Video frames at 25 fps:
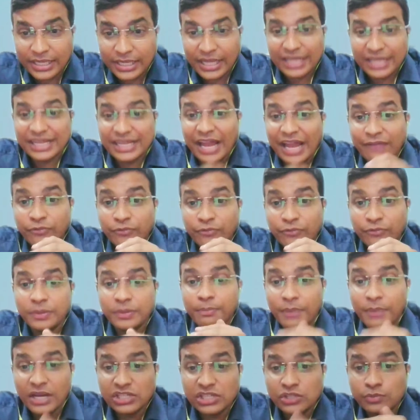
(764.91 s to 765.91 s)
that will be
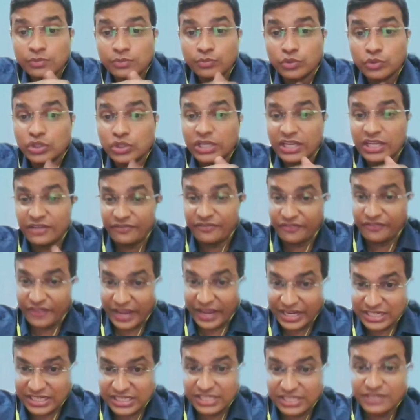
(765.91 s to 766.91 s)
much more
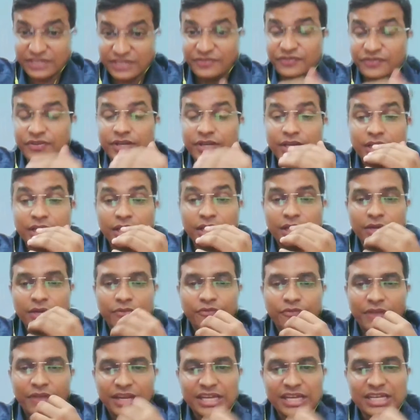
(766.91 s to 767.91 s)
effective
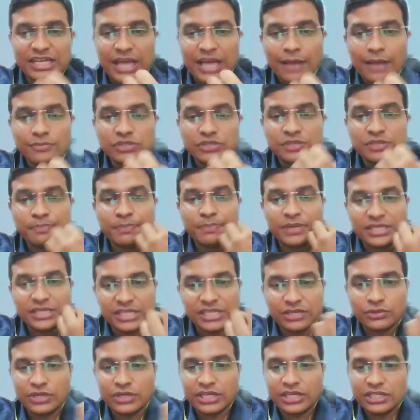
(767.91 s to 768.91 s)
when it comes
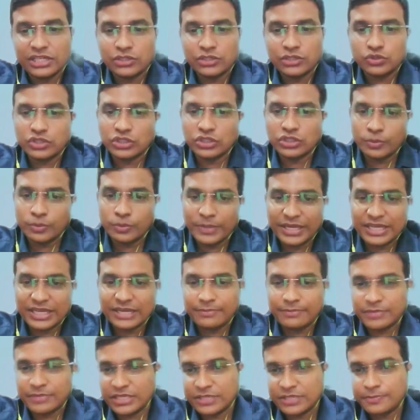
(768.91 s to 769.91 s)
particularly to the domain name
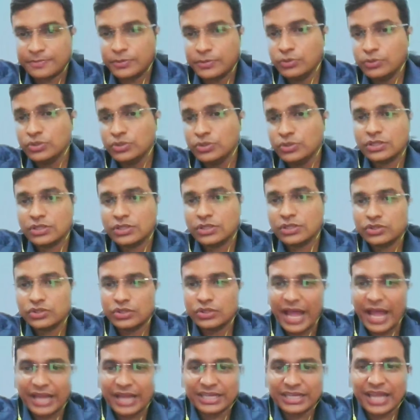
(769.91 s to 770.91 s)
disputes. So
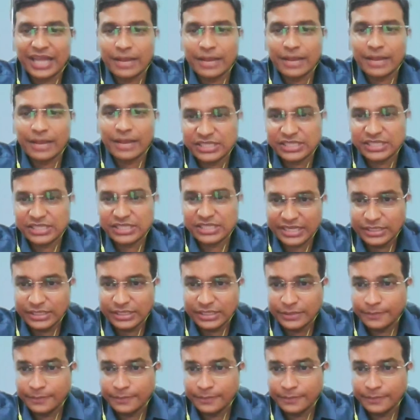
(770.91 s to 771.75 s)
that can be taken.